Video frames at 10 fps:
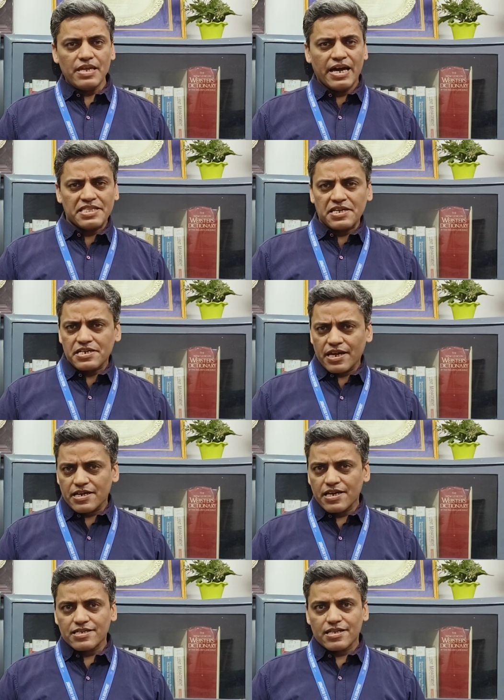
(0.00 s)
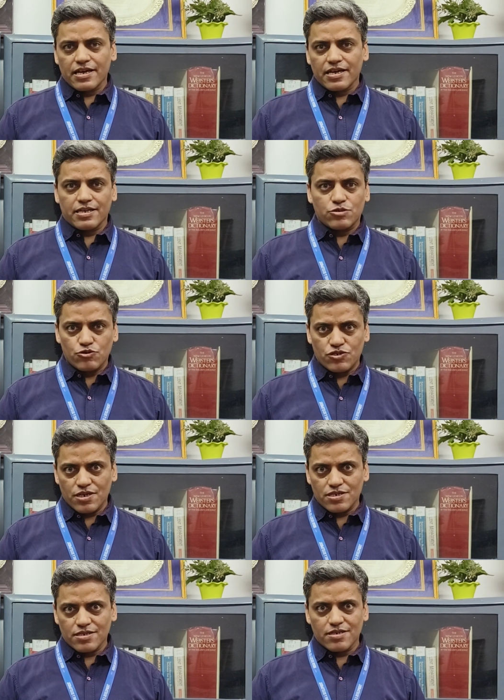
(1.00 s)
I think techniques like
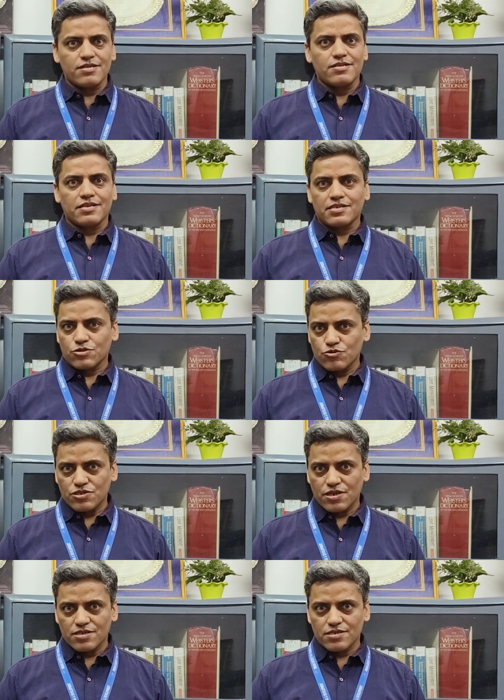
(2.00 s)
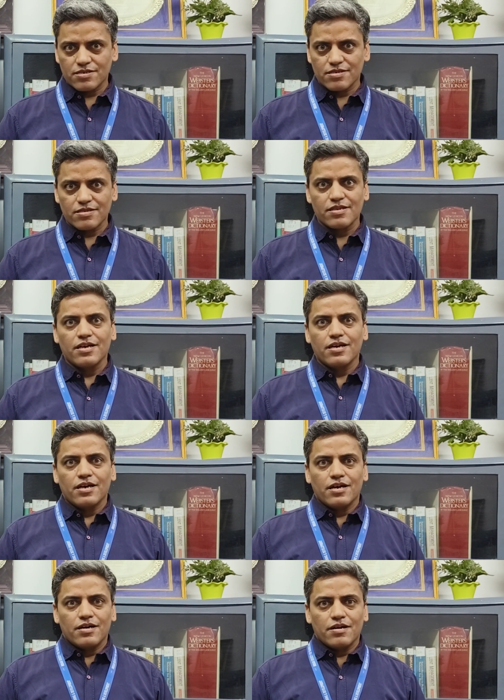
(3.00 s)
association, dissociation,
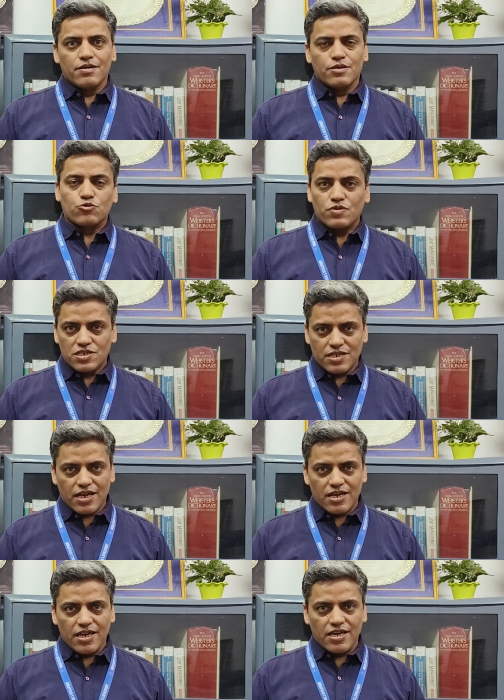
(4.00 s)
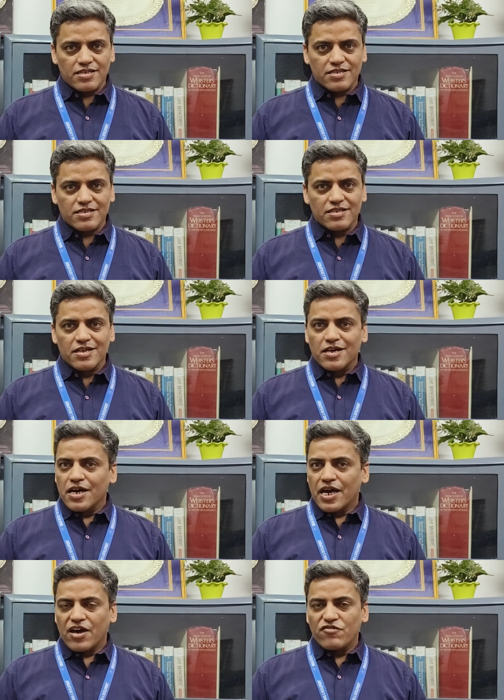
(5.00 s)
switch techniques
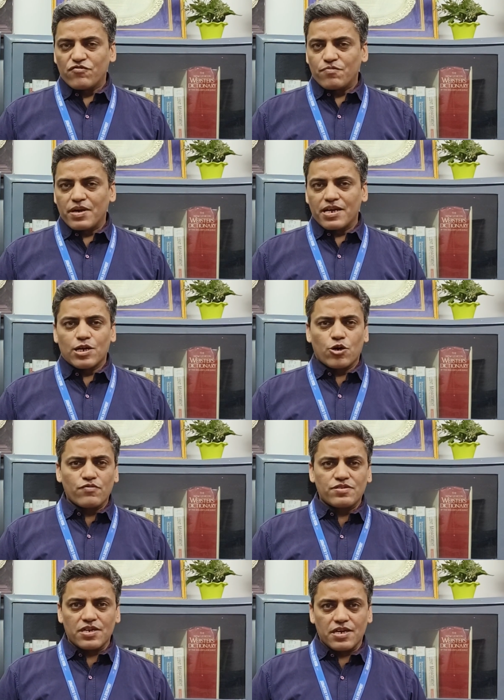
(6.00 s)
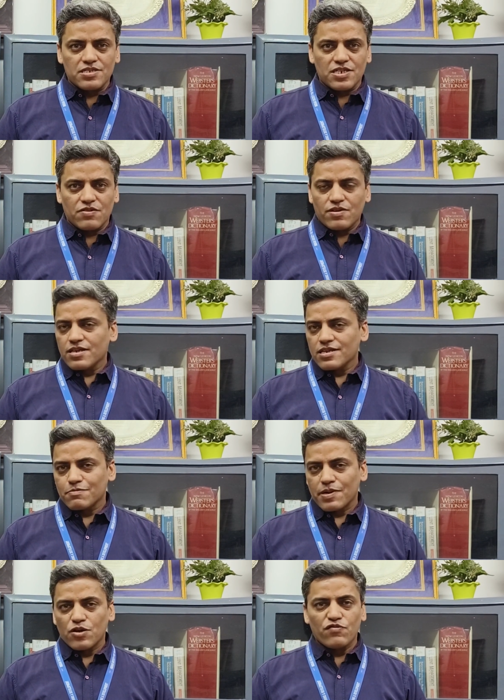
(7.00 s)
have made a lot of change even in a
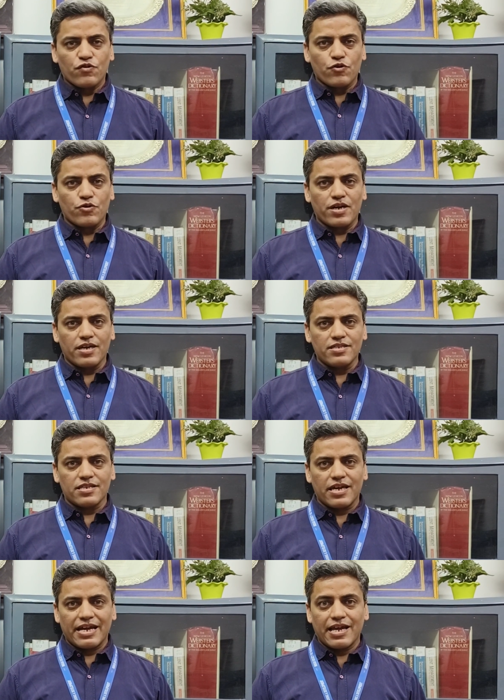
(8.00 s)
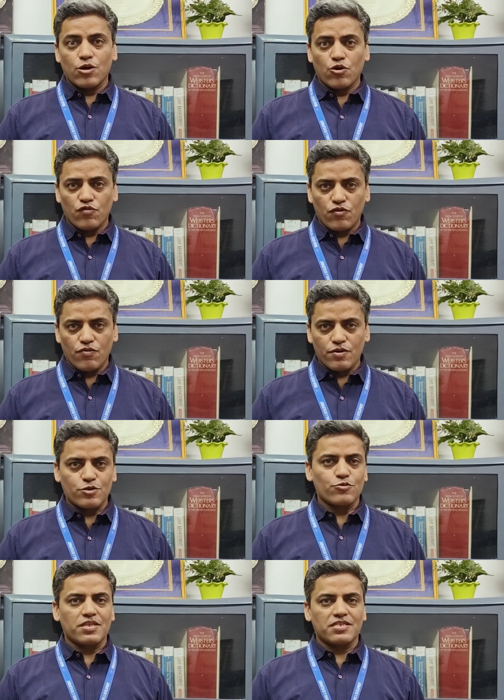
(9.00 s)
span of 4 days, and I look forward
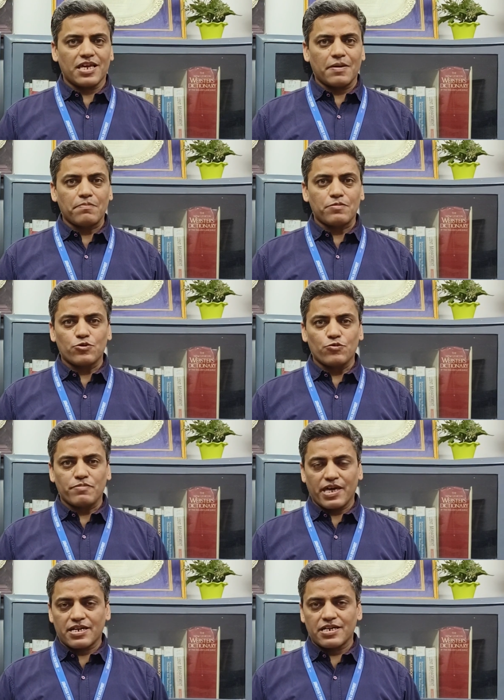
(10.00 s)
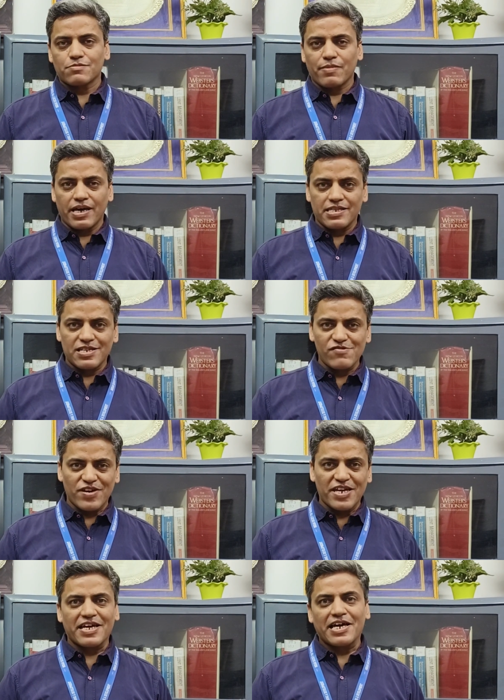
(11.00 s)
to the same to practice myself
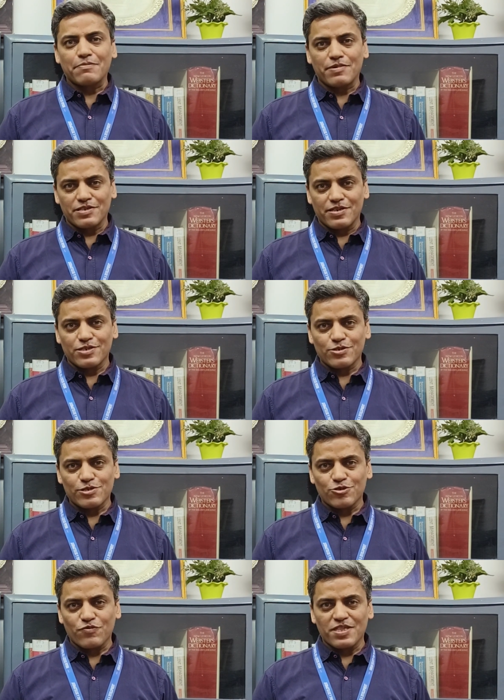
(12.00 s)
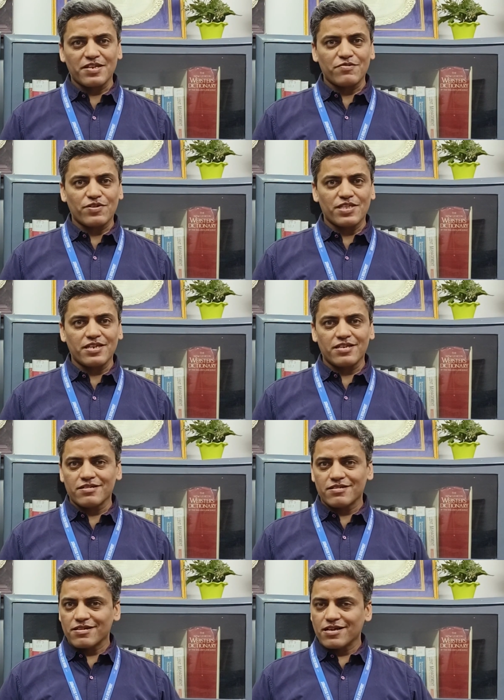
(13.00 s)
and help others also. Within
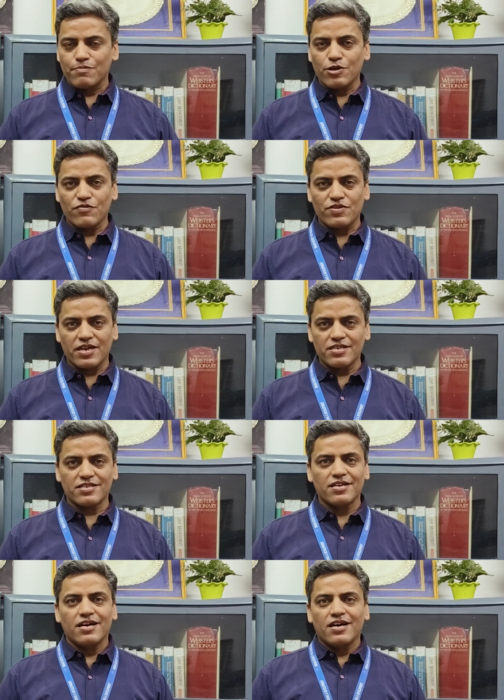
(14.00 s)
couple of days,